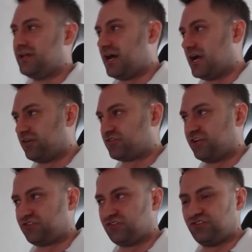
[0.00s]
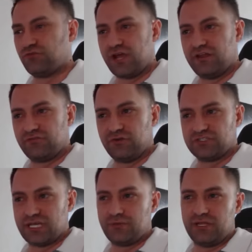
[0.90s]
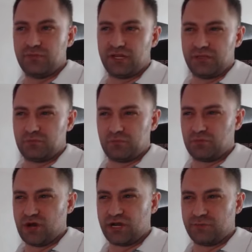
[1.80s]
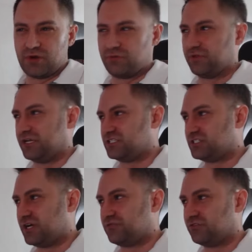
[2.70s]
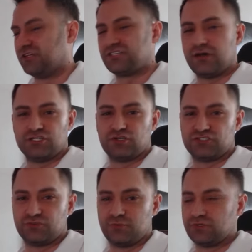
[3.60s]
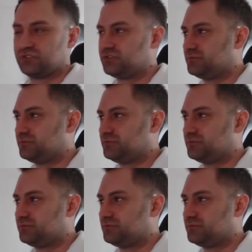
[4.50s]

Uh, I tried searching Reddit for Examity, but it brought up unrelated stuff. So that's how I chose those posts.